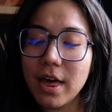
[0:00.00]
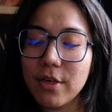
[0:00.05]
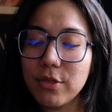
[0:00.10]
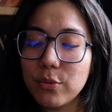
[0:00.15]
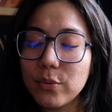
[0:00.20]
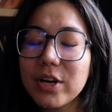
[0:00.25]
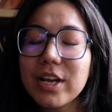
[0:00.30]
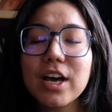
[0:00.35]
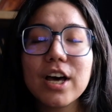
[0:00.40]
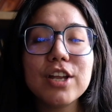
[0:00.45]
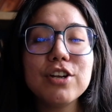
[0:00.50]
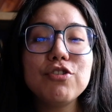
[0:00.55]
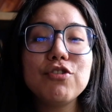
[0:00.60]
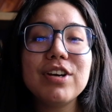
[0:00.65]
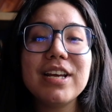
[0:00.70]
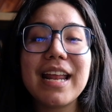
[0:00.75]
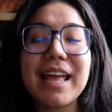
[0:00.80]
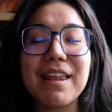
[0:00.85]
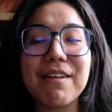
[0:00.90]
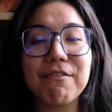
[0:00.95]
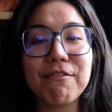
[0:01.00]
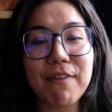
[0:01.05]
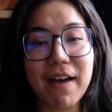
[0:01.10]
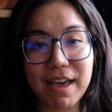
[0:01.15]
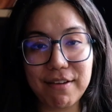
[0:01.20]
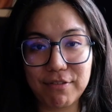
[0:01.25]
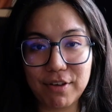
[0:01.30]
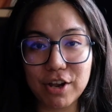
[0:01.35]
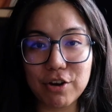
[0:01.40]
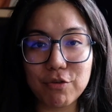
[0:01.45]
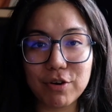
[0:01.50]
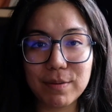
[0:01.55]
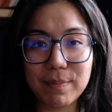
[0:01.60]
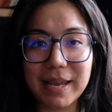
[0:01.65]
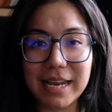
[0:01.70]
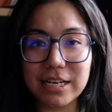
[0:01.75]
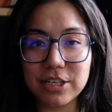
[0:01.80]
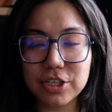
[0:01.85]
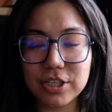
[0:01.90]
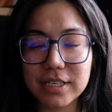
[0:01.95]
300 and 500
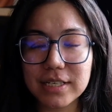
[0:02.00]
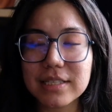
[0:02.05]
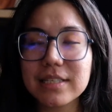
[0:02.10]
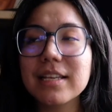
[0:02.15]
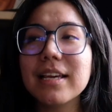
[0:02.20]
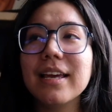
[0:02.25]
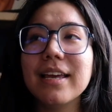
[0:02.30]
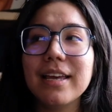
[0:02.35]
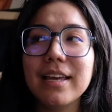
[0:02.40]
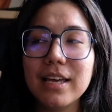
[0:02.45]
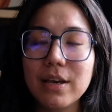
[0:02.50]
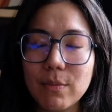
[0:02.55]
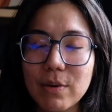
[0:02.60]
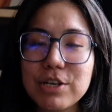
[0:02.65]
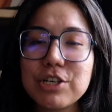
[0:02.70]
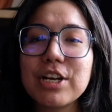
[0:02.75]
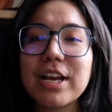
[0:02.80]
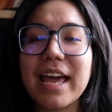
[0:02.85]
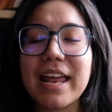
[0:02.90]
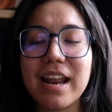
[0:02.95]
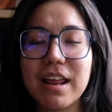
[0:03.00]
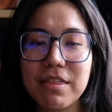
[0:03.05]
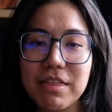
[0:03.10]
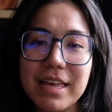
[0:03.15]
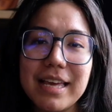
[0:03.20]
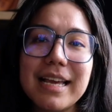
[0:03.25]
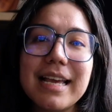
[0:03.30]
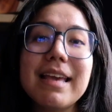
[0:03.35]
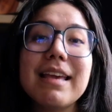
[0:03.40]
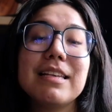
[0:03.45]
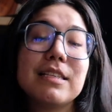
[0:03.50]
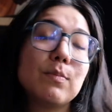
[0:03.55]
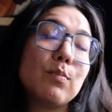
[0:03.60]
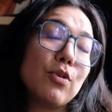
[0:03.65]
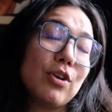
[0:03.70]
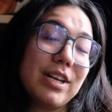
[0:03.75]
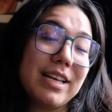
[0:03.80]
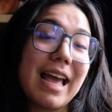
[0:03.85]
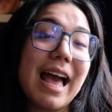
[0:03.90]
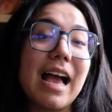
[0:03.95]
pages. which again, I think is
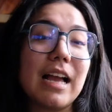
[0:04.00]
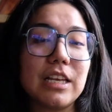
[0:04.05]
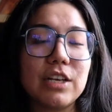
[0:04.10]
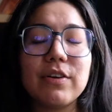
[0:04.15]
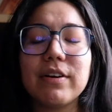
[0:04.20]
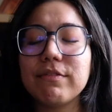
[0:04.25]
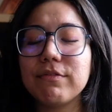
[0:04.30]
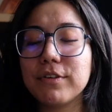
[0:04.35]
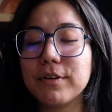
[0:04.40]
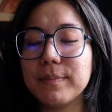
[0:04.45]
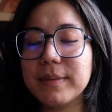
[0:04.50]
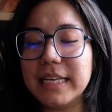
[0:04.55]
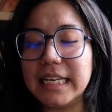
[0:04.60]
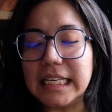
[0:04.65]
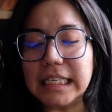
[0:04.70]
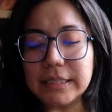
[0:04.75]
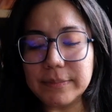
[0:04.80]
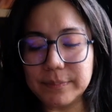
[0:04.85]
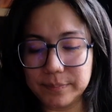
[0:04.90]
pretty accurate for me.